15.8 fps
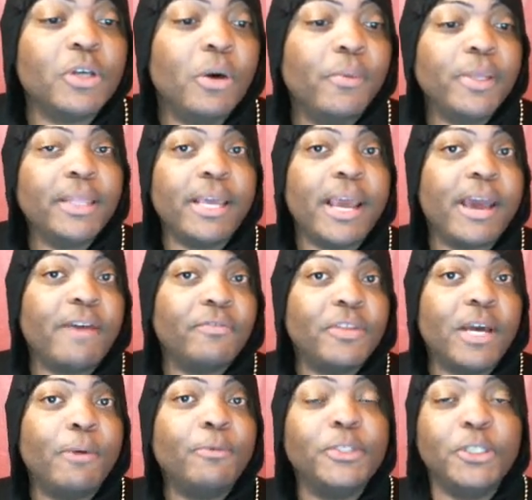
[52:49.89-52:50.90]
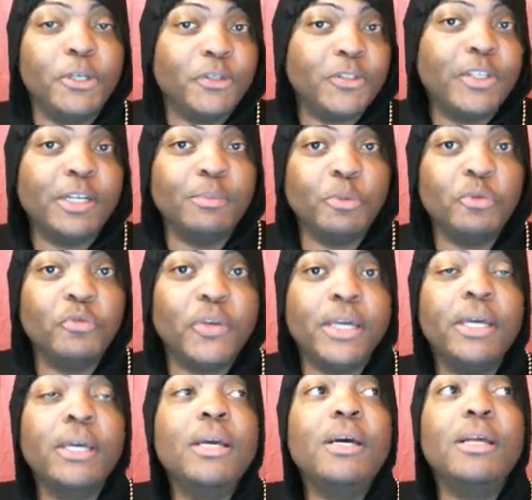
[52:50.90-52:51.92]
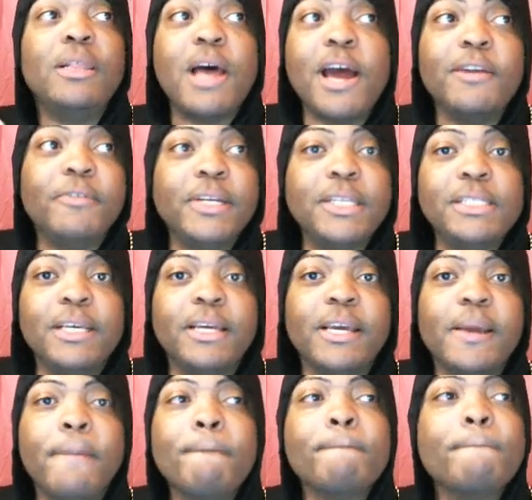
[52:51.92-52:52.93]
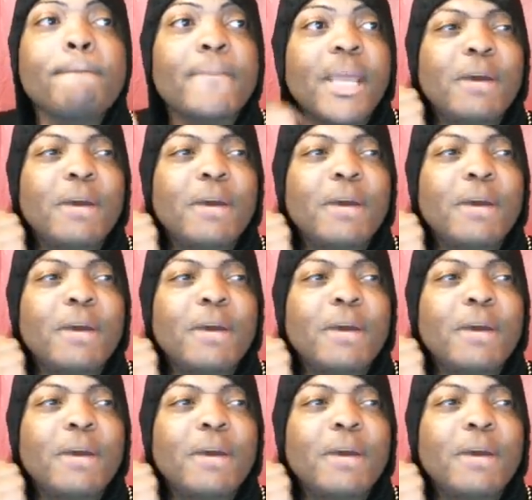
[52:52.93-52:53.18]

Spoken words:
So I went there after I went to go see the movie, Lottery Ticket.